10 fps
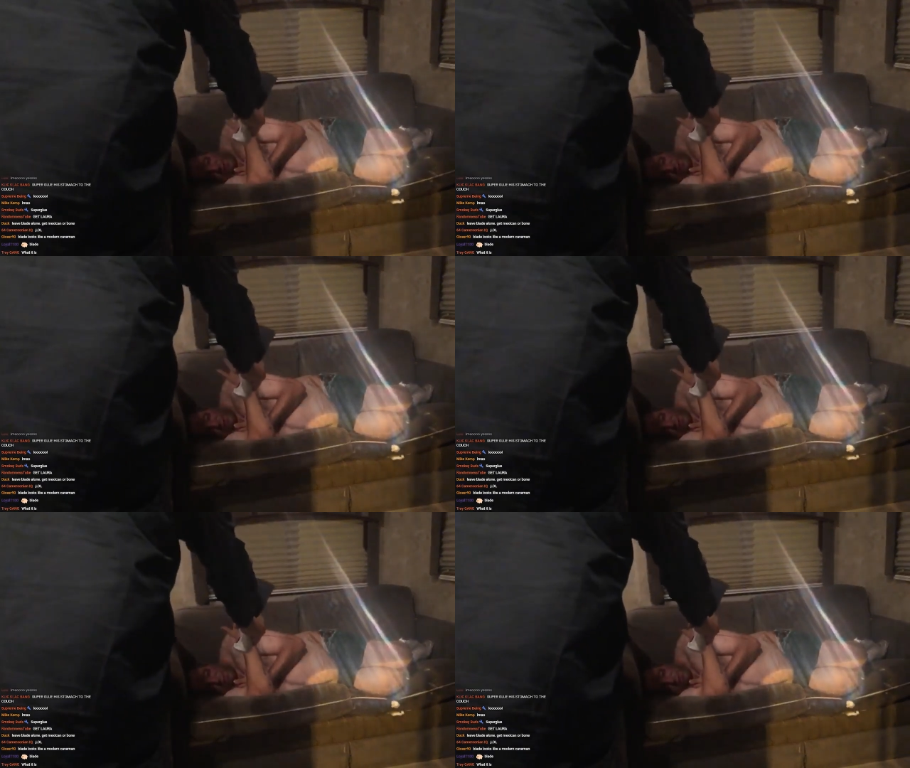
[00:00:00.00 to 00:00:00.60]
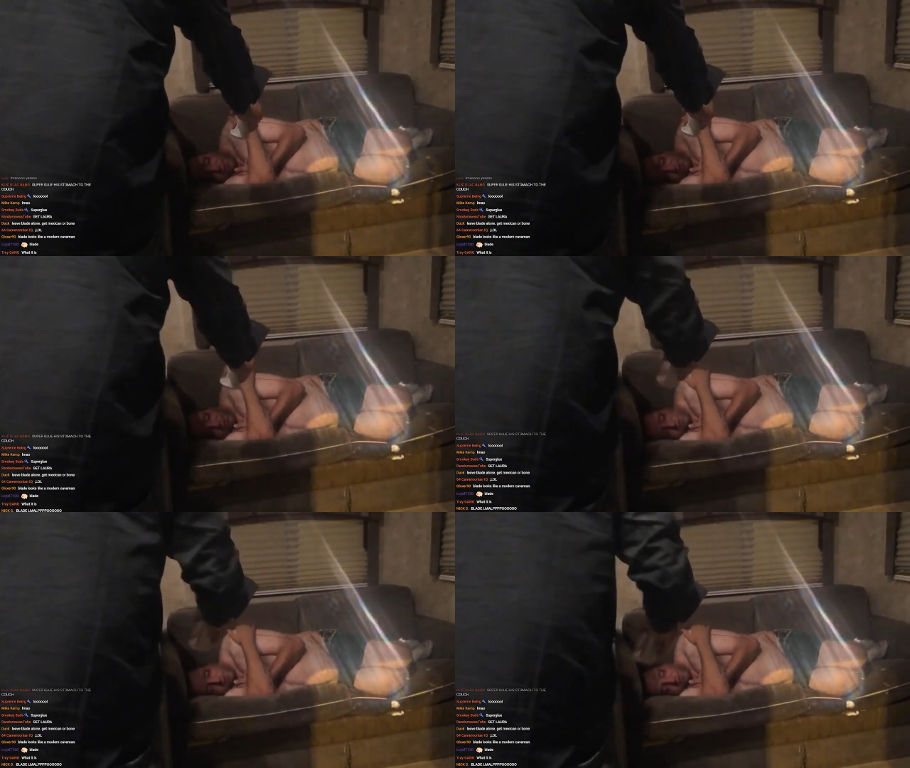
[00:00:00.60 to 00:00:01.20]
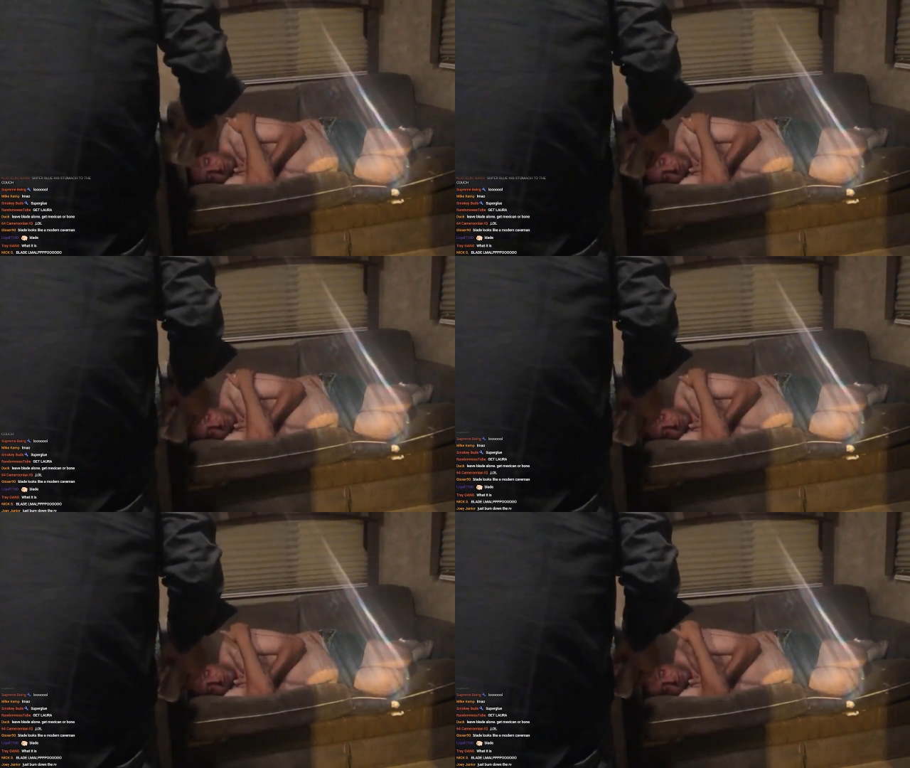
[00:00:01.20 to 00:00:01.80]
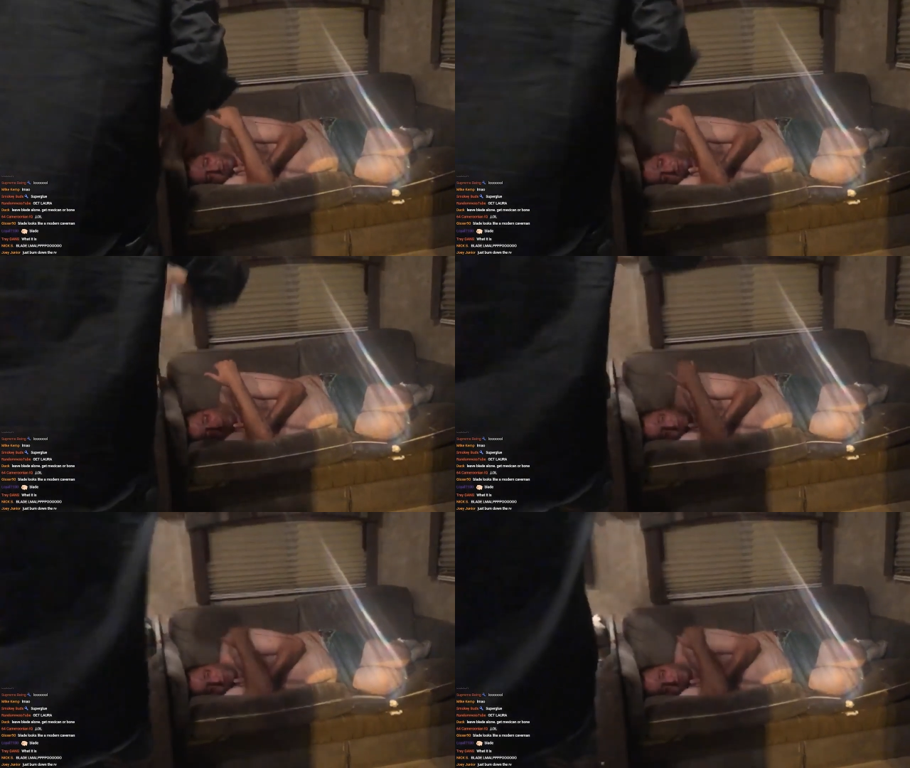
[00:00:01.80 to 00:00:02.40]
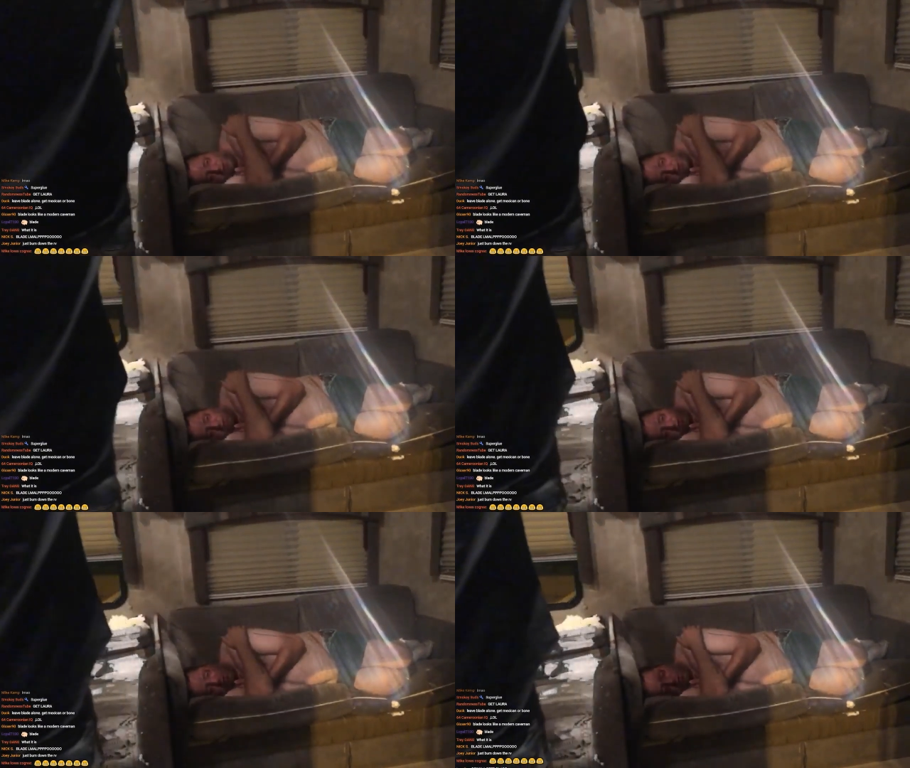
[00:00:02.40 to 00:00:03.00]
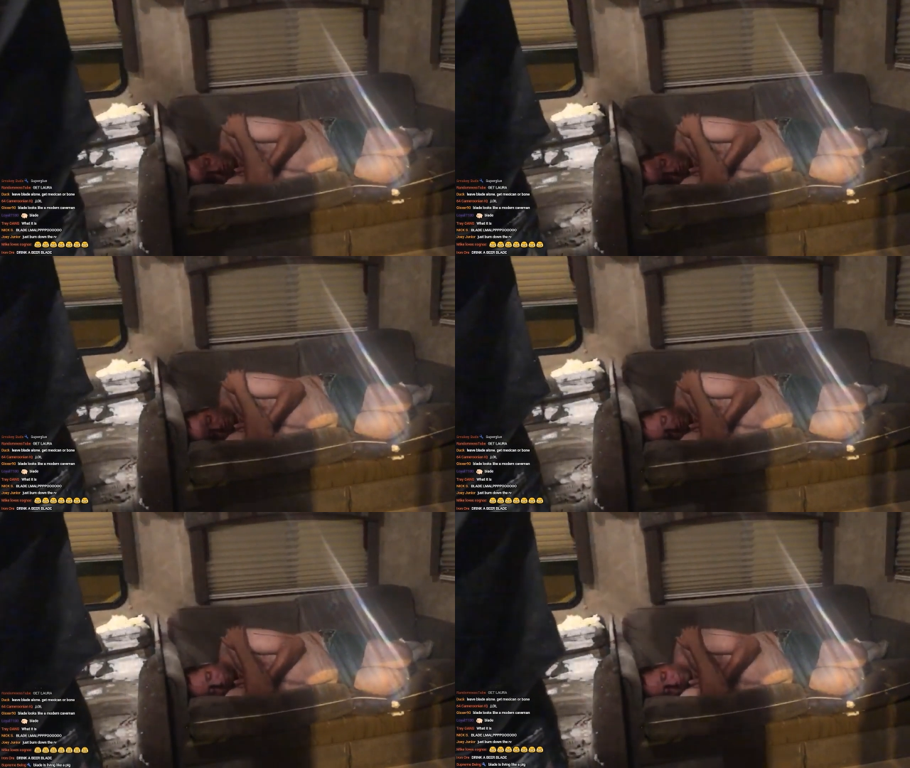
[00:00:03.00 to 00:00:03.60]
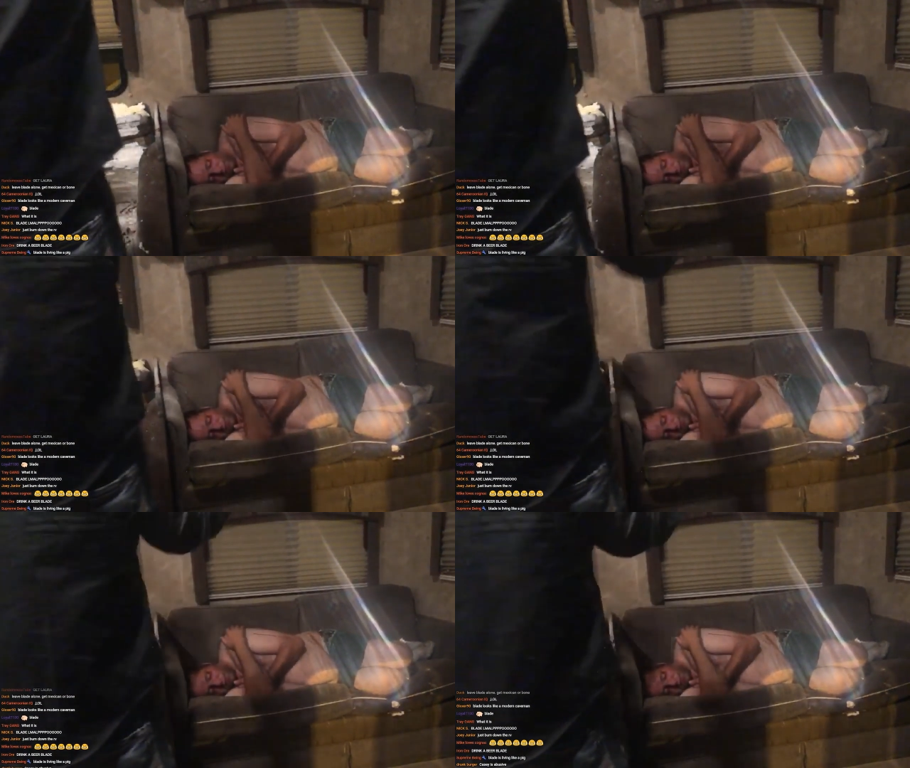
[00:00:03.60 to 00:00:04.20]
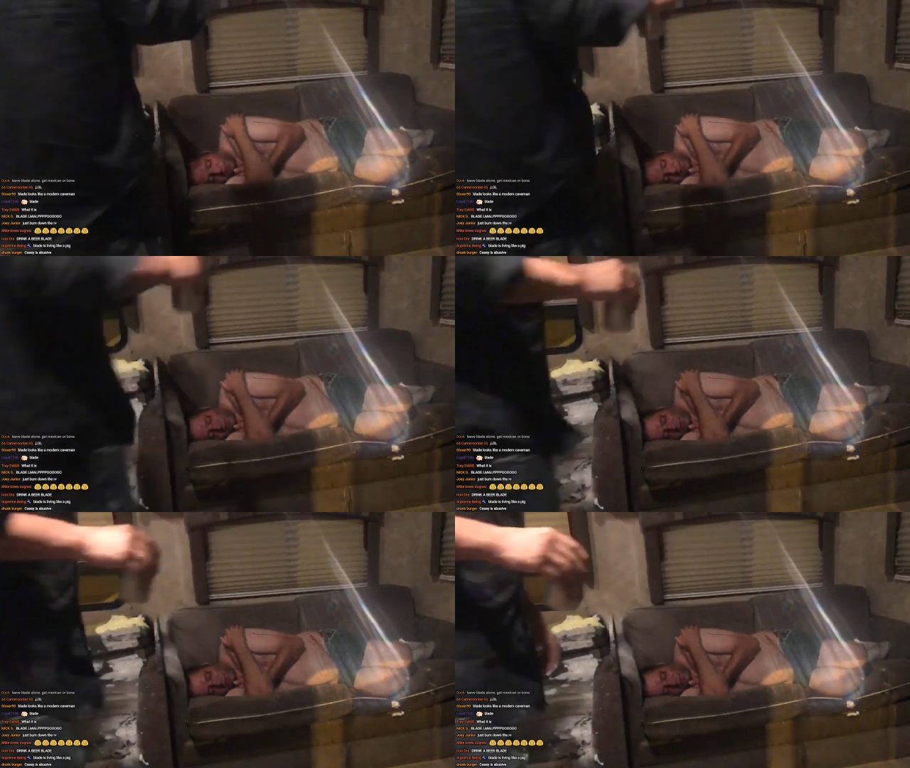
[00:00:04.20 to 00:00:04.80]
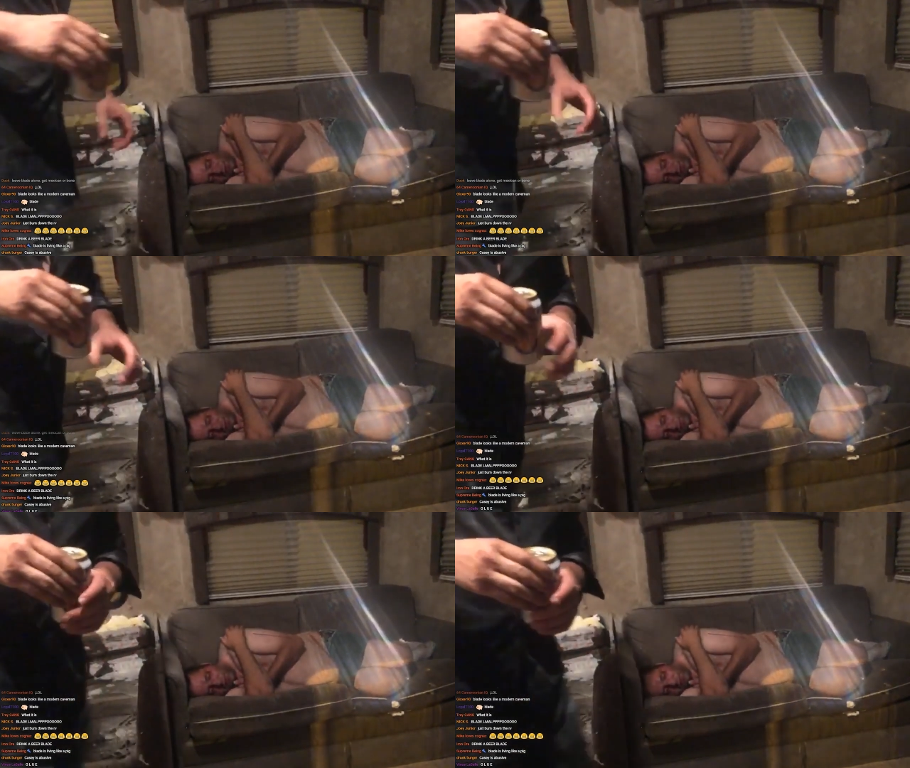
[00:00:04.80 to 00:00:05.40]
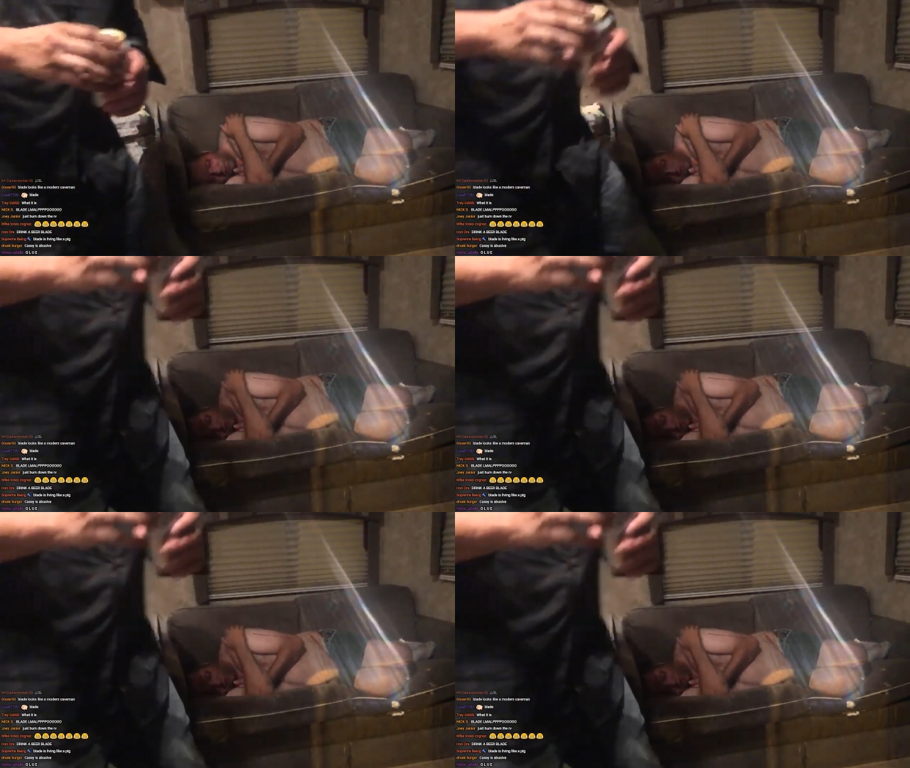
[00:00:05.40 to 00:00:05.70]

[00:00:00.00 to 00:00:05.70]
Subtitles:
[unreadable: no face in view]